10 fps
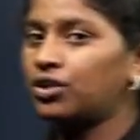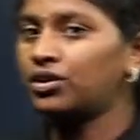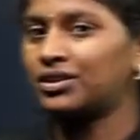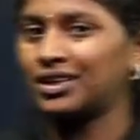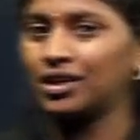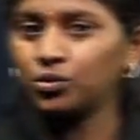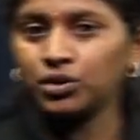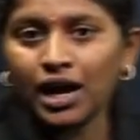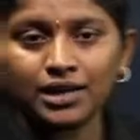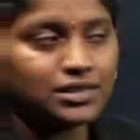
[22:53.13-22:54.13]
your 3 to
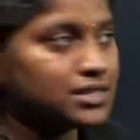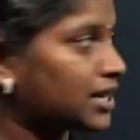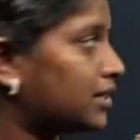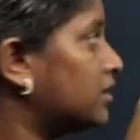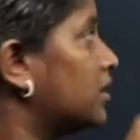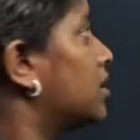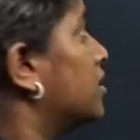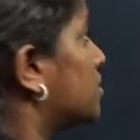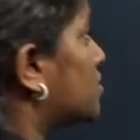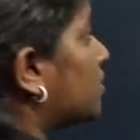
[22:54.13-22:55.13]
the other side.
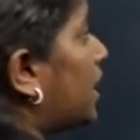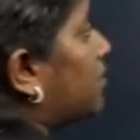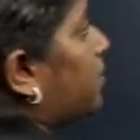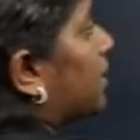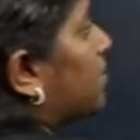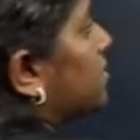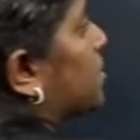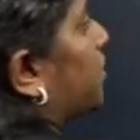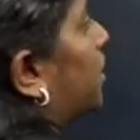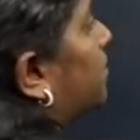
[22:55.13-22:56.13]
So that becomes
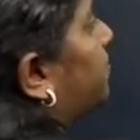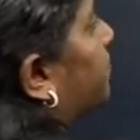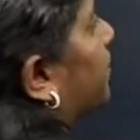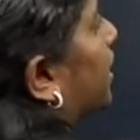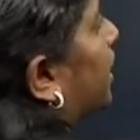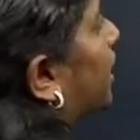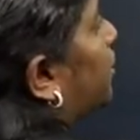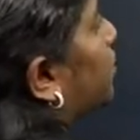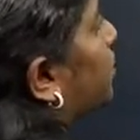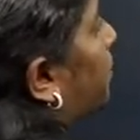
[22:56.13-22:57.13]
your e
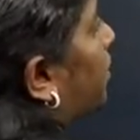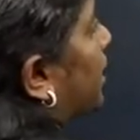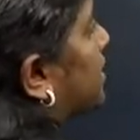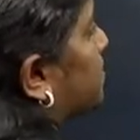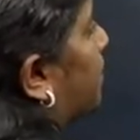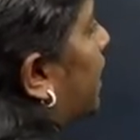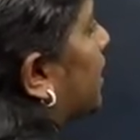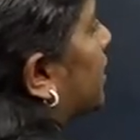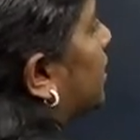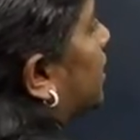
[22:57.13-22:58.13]
to the power x by
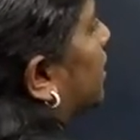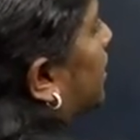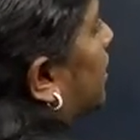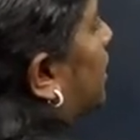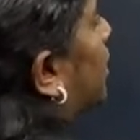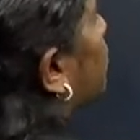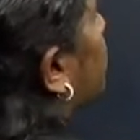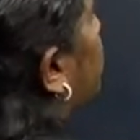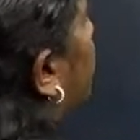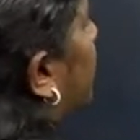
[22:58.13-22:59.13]
e to
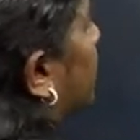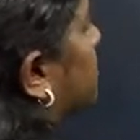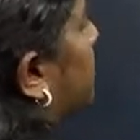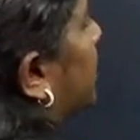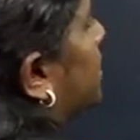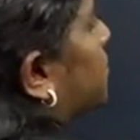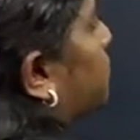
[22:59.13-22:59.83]
the power x minus